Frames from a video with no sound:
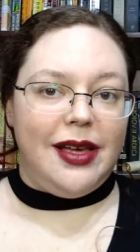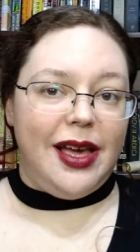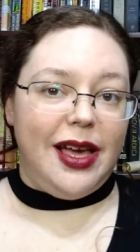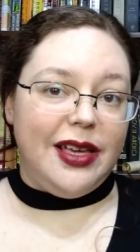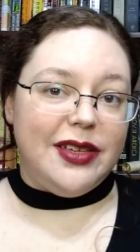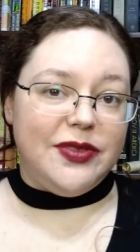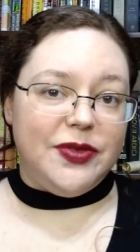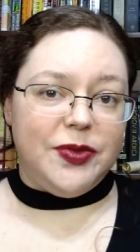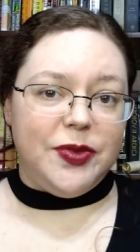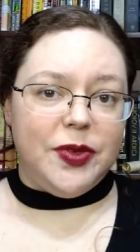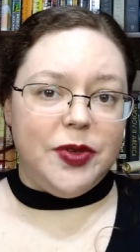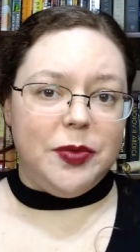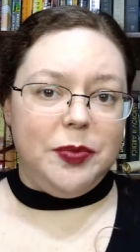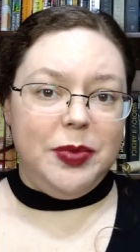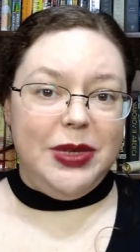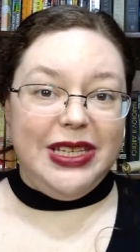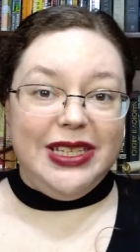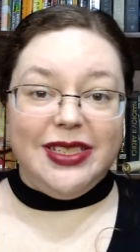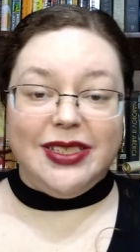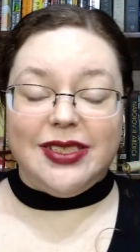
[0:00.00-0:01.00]
As for
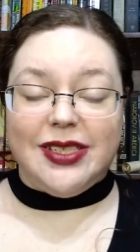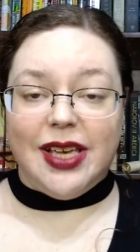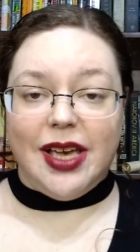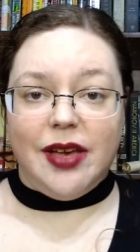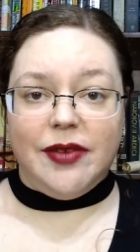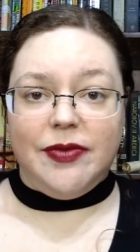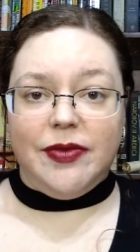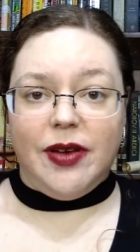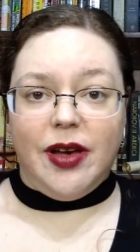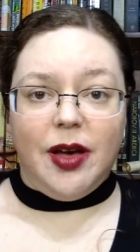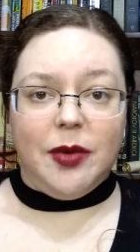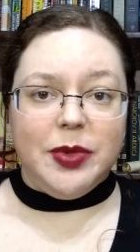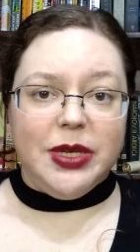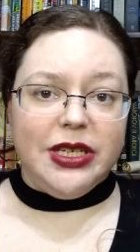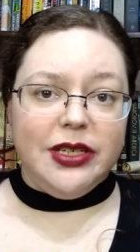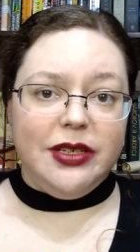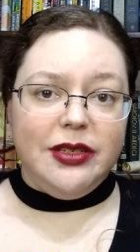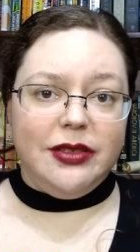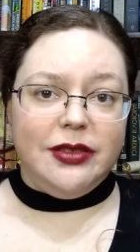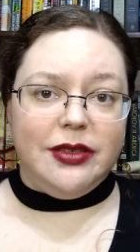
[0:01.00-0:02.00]
P Sapph
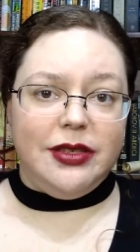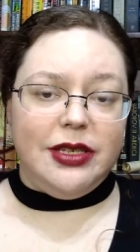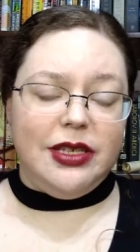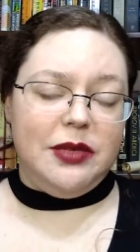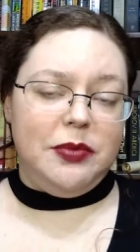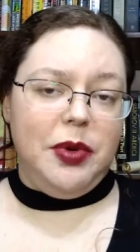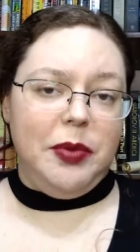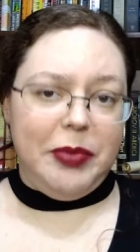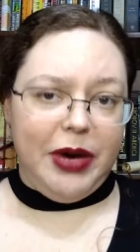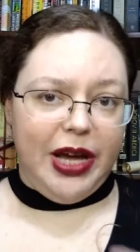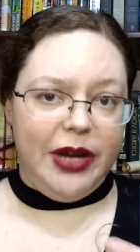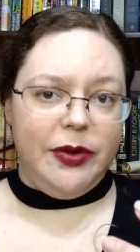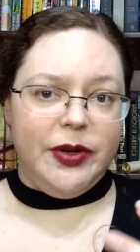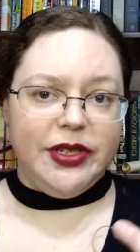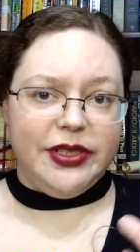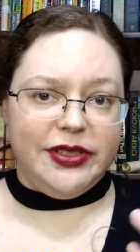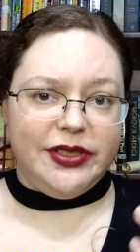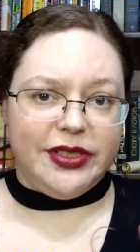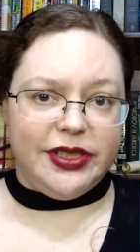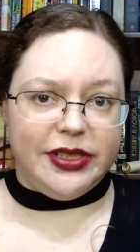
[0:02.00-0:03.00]
Obbink, the
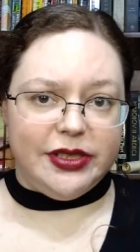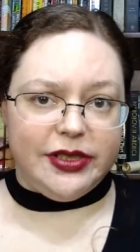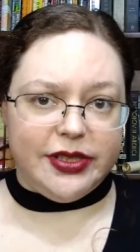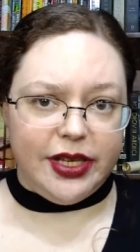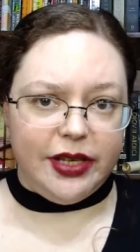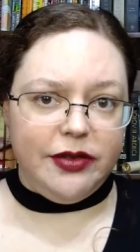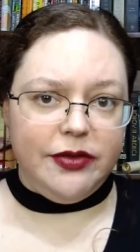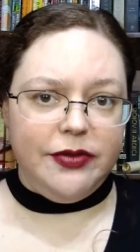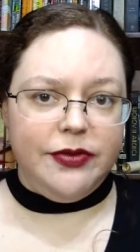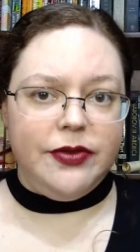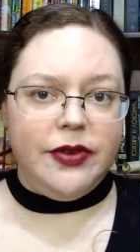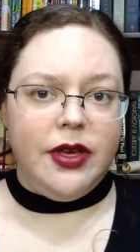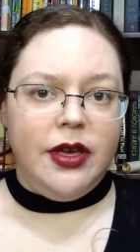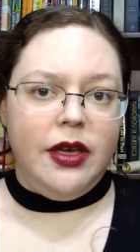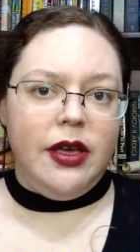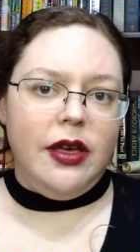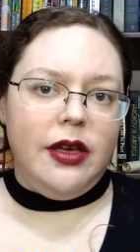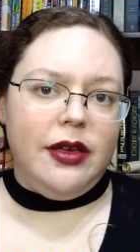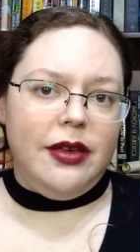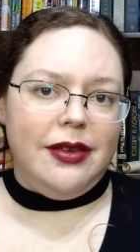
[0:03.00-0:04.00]
papyrus itself,
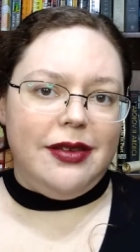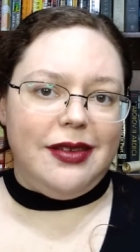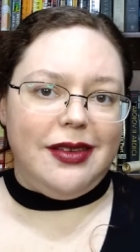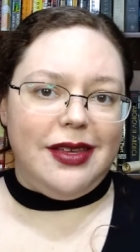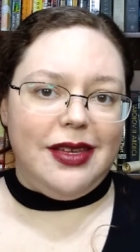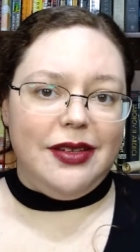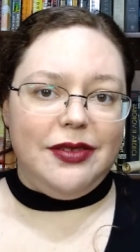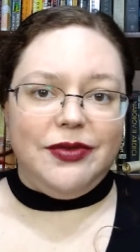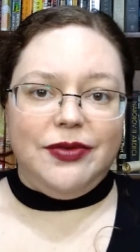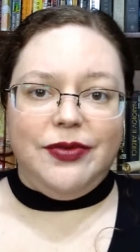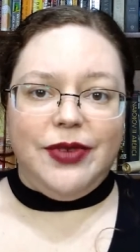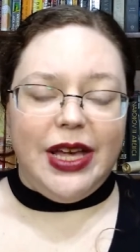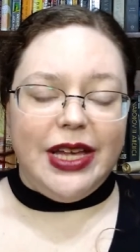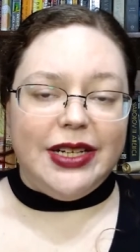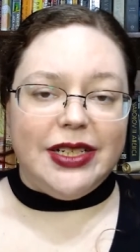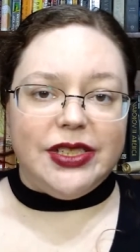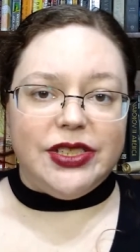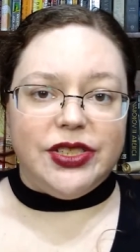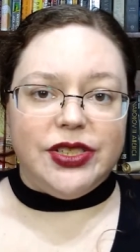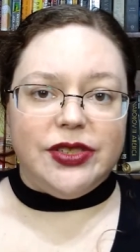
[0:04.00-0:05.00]
it
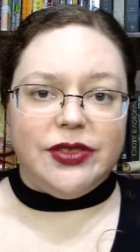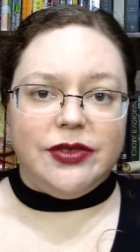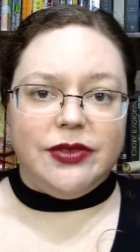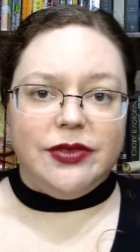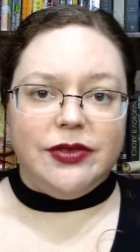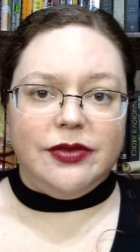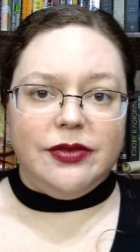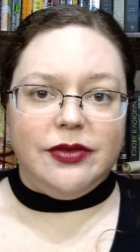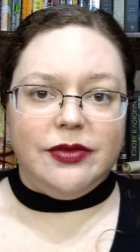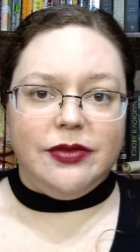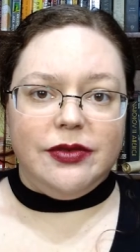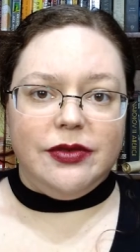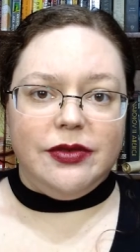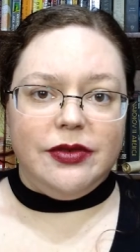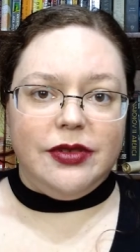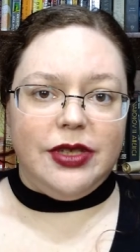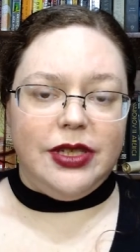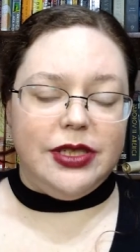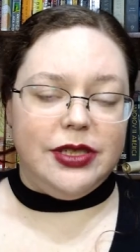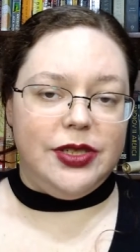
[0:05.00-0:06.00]
vanished
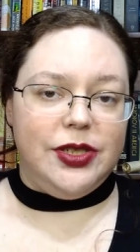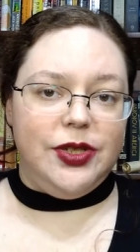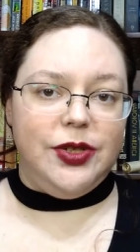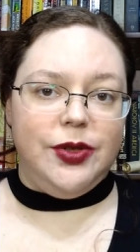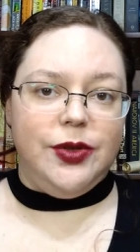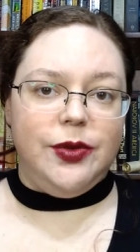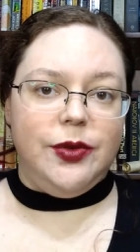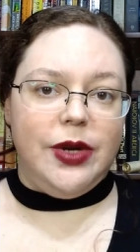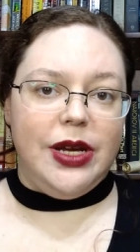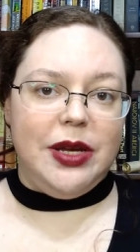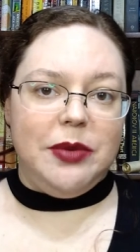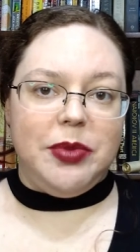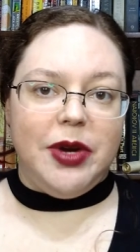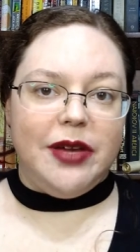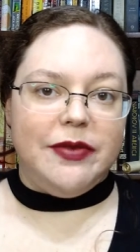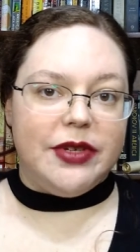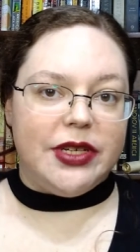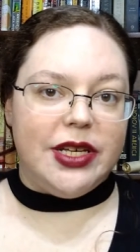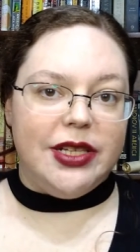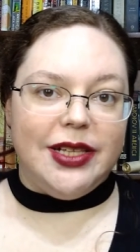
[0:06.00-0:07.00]
into a
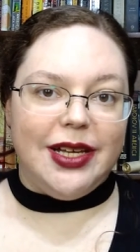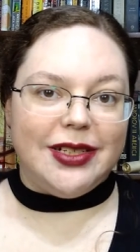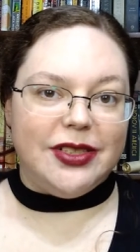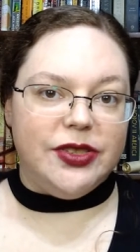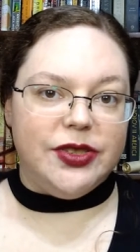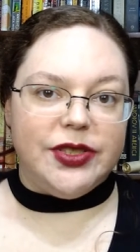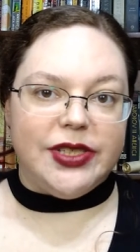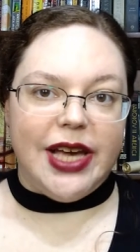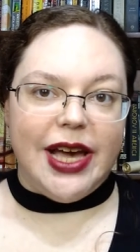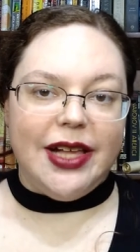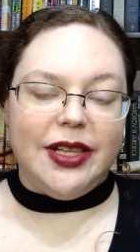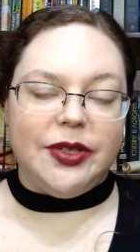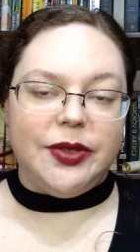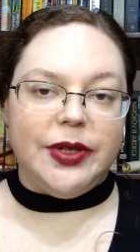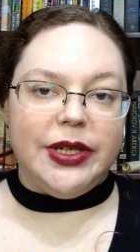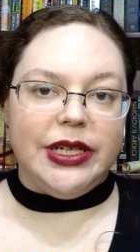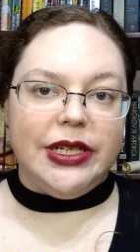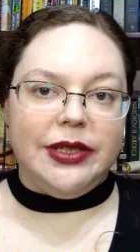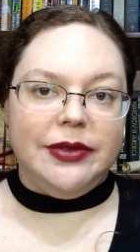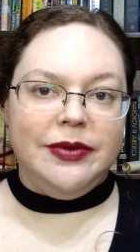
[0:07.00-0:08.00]
private collector's
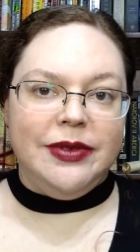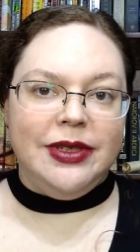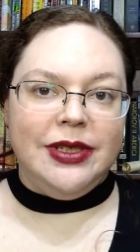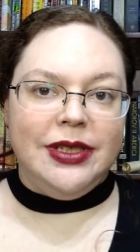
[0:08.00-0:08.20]
gallery.